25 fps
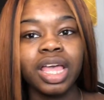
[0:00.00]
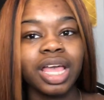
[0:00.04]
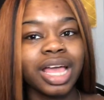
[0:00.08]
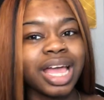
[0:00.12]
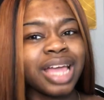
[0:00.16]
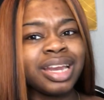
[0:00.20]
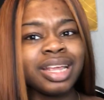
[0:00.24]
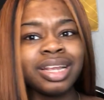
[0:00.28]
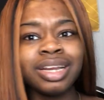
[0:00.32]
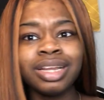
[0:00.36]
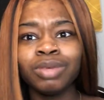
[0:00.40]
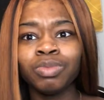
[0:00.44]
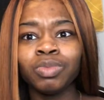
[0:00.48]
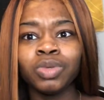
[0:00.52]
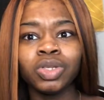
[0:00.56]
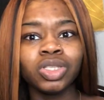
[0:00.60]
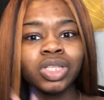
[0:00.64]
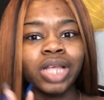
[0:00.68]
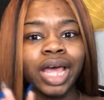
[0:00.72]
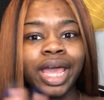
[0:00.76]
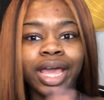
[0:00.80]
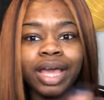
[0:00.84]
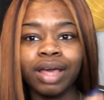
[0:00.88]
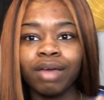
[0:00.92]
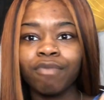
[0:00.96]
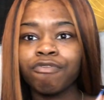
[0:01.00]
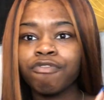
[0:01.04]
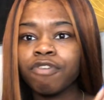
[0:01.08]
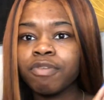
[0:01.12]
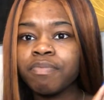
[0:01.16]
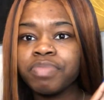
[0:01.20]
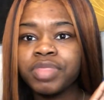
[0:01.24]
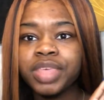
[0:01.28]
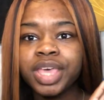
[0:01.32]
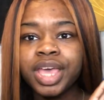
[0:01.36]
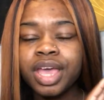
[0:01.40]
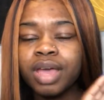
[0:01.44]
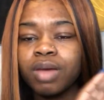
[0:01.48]
then it was like, from
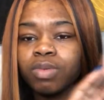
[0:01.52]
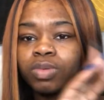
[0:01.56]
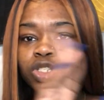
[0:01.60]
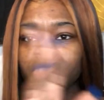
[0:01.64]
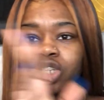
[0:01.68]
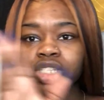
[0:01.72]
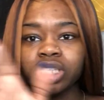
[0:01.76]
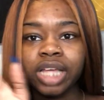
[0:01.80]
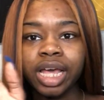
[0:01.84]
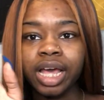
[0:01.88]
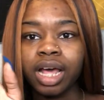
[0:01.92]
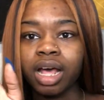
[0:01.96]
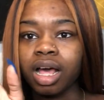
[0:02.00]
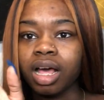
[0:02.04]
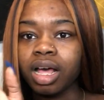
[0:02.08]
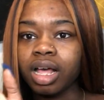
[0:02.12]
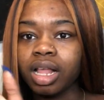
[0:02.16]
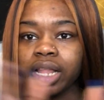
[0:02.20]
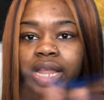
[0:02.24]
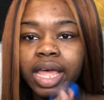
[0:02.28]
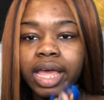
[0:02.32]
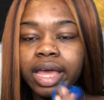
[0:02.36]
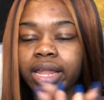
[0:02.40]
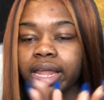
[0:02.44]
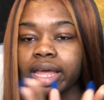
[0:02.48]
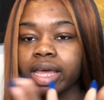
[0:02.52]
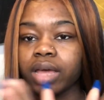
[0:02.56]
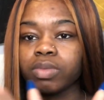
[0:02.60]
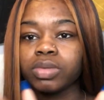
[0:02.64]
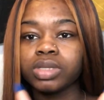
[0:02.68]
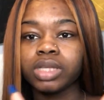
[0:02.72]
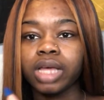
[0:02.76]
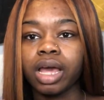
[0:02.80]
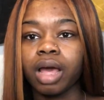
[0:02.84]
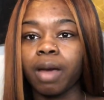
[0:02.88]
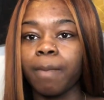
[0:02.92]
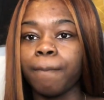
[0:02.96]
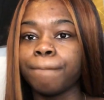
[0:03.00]
there, it was just like a click. Like, it was
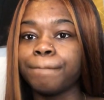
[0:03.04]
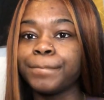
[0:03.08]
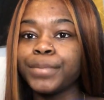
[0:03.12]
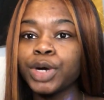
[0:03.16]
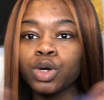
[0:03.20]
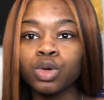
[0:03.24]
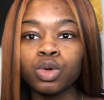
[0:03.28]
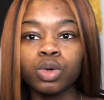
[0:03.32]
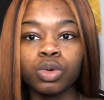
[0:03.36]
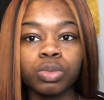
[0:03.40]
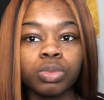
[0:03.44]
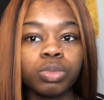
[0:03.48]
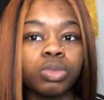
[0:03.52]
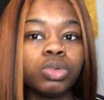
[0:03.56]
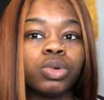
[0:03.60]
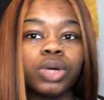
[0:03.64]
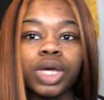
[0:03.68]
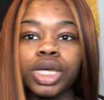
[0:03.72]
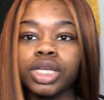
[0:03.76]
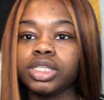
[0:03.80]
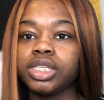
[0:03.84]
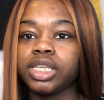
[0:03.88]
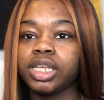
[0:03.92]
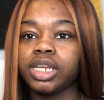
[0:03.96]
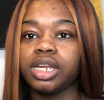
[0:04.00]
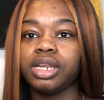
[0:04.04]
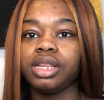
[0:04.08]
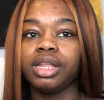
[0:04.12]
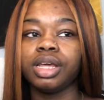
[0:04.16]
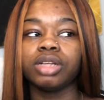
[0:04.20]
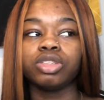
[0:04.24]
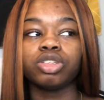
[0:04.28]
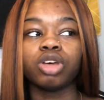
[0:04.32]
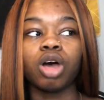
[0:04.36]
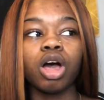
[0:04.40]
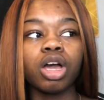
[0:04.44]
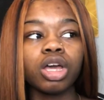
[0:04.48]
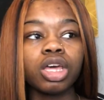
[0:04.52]
like a boom. We were sitting there
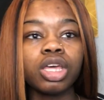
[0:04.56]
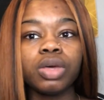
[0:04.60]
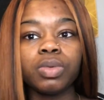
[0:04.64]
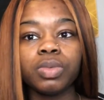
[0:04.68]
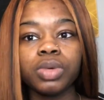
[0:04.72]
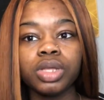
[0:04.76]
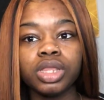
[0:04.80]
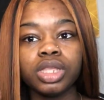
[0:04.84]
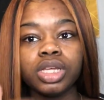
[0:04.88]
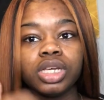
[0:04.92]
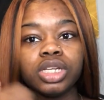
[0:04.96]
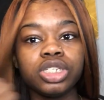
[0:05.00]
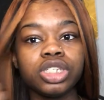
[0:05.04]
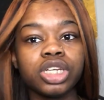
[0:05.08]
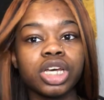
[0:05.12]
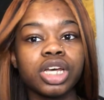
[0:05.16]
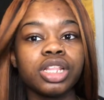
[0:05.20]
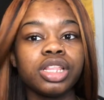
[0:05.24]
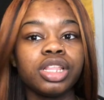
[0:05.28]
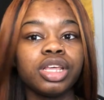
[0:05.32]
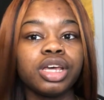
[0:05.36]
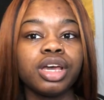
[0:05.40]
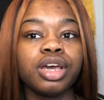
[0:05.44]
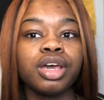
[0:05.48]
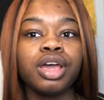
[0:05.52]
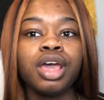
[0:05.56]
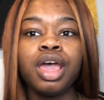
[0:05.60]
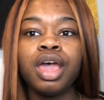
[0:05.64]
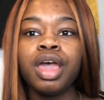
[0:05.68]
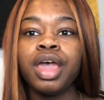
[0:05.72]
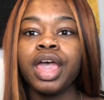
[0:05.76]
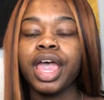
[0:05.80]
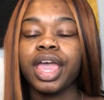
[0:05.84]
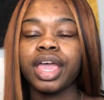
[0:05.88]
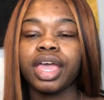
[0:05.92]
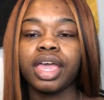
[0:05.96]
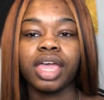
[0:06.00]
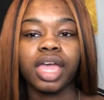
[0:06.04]
talking with each other,
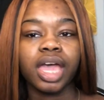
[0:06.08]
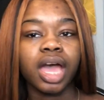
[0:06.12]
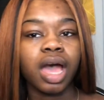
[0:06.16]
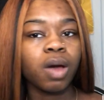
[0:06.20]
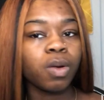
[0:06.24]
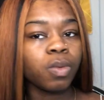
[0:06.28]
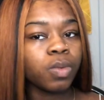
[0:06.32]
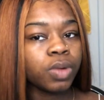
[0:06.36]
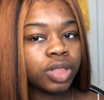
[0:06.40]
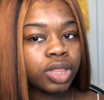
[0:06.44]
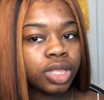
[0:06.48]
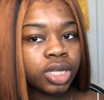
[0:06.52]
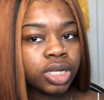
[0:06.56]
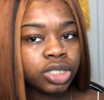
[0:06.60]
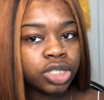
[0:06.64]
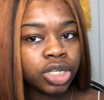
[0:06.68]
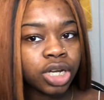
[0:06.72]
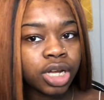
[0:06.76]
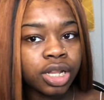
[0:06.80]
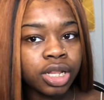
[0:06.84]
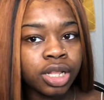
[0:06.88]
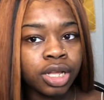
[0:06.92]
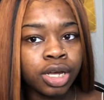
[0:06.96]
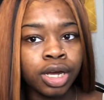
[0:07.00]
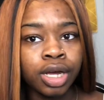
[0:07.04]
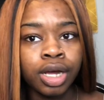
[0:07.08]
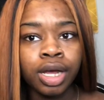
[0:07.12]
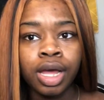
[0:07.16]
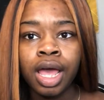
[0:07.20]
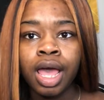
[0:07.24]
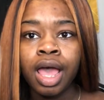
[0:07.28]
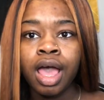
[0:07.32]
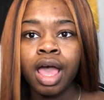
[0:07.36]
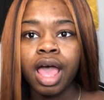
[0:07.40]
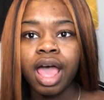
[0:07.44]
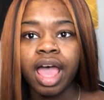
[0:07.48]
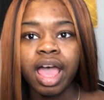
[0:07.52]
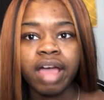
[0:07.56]
hanging out with each other
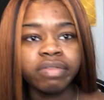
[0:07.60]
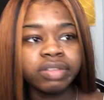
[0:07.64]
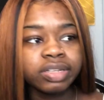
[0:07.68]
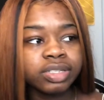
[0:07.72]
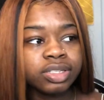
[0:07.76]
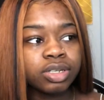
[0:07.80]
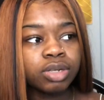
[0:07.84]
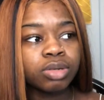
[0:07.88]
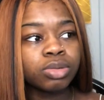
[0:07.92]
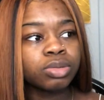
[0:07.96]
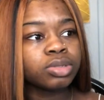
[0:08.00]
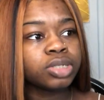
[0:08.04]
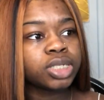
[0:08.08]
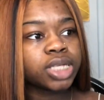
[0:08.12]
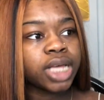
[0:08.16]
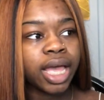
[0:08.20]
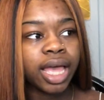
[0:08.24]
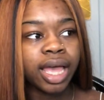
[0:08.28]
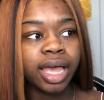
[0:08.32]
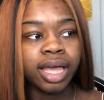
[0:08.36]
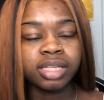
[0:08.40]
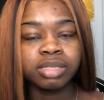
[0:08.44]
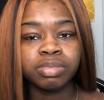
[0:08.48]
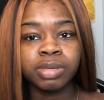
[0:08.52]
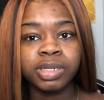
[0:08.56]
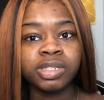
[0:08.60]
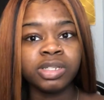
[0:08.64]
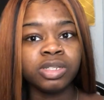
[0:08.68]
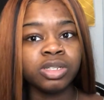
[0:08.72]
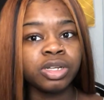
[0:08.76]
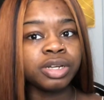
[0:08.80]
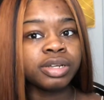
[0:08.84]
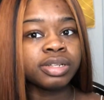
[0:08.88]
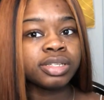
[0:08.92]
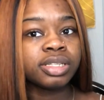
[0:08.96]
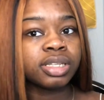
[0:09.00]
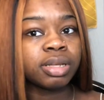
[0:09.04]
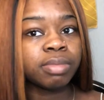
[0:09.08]
every single day, especially
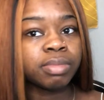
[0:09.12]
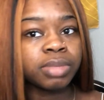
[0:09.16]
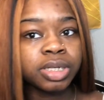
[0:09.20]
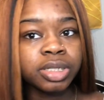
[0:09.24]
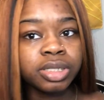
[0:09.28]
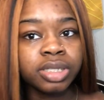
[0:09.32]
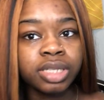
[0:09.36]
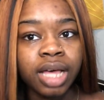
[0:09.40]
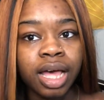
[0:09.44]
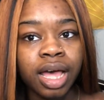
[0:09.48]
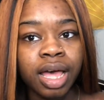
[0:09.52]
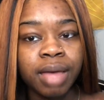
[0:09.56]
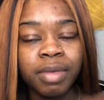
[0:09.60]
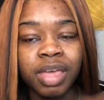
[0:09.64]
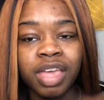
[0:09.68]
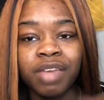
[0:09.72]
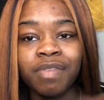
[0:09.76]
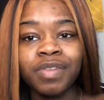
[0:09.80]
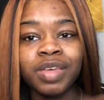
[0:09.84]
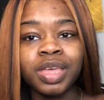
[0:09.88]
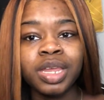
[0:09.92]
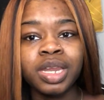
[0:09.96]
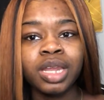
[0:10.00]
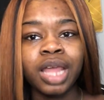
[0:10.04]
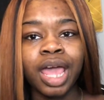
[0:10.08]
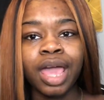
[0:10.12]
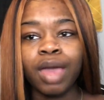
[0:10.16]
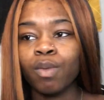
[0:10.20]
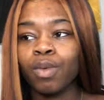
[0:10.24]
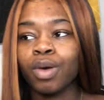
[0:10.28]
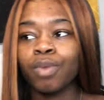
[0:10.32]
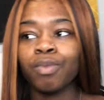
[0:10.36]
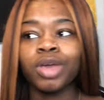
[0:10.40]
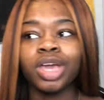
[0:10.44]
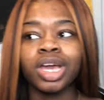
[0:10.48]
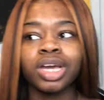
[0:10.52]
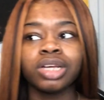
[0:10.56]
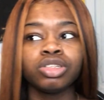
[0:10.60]
during summertime. Even like when
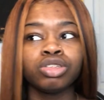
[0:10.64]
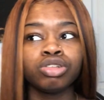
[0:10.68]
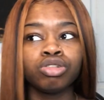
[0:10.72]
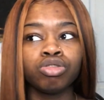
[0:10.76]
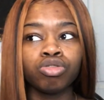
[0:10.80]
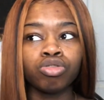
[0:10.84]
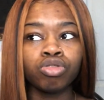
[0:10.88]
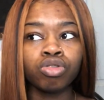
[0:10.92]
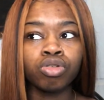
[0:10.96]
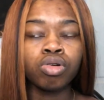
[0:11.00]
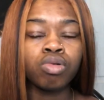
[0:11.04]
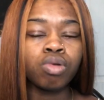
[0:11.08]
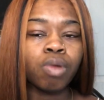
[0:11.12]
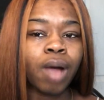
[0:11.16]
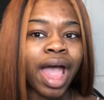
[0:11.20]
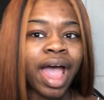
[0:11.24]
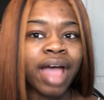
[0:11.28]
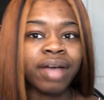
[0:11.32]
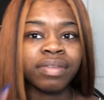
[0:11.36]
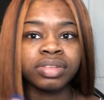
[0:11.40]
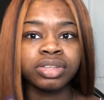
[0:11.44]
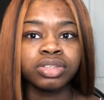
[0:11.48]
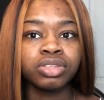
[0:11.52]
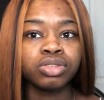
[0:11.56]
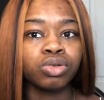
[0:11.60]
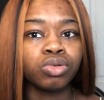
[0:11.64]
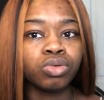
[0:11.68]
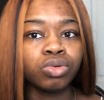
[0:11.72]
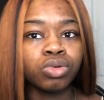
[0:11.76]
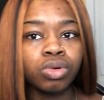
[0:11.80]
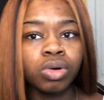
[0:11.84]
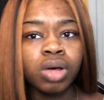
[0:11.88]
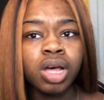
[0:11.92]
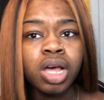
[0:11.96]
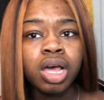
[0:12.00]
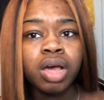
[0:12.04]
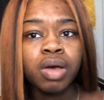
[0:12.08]
we had school, after school,